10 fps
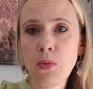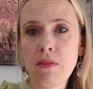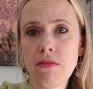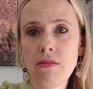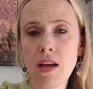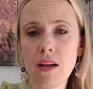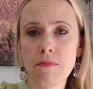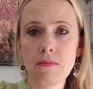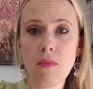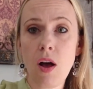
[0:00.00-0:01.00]
with,
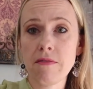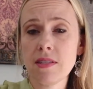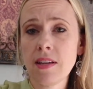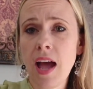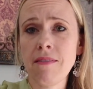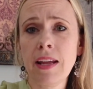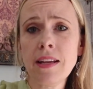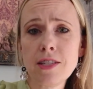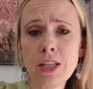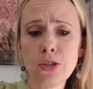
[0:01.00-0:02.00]
obviously I have an
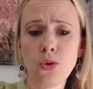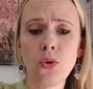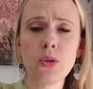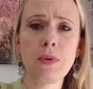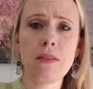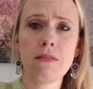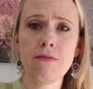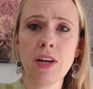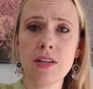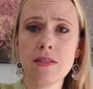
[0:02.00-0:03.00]
18-year-old with
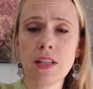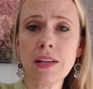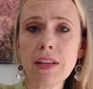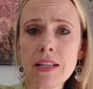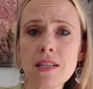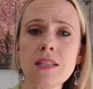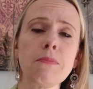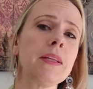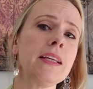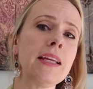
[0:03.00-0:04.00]
very significant
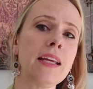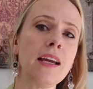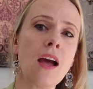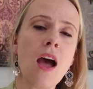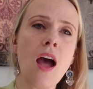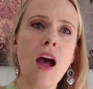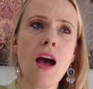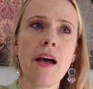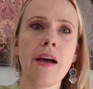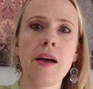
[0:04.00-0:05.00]
disability.
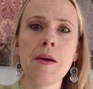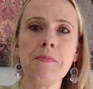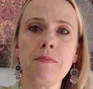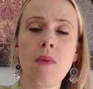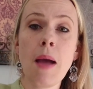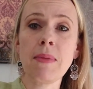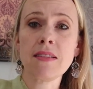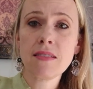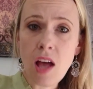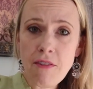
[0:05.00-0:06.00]
I
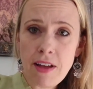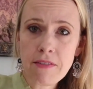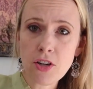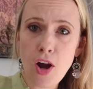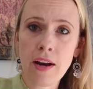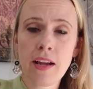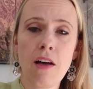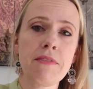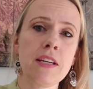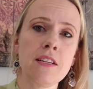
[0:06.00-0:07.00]
myself have a chronic
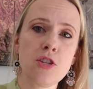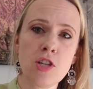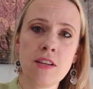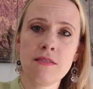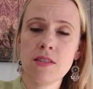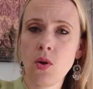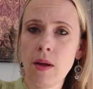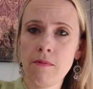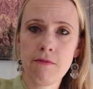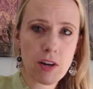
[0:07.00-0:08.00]
health condition, so
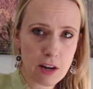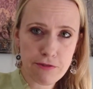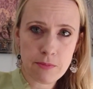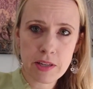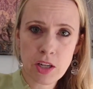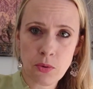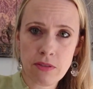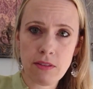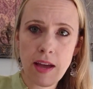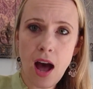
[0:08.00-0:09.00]
I'm very familiar
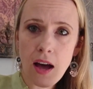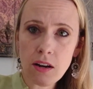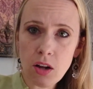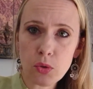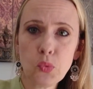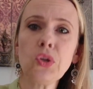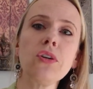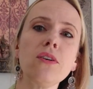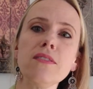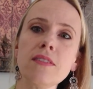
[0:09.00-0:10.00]
with the adult
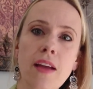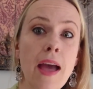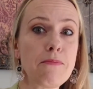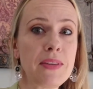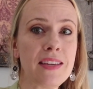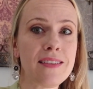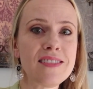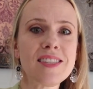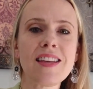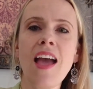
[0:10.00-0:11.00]
world and
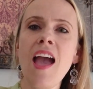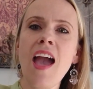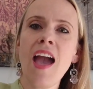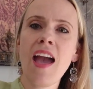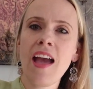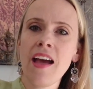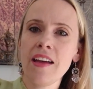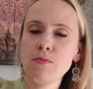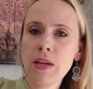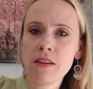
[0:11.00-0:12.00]
peds.
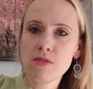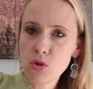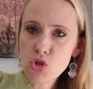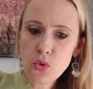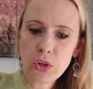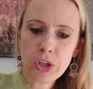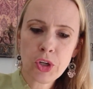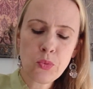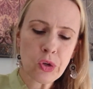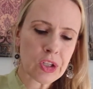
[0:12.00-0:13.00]
And being a social
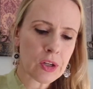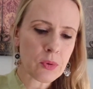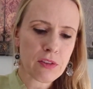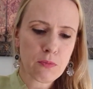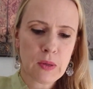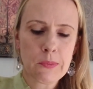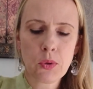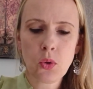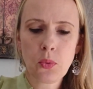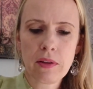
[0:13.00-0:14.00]
worker and working with
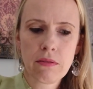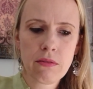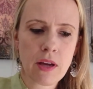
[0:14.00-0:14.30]
people with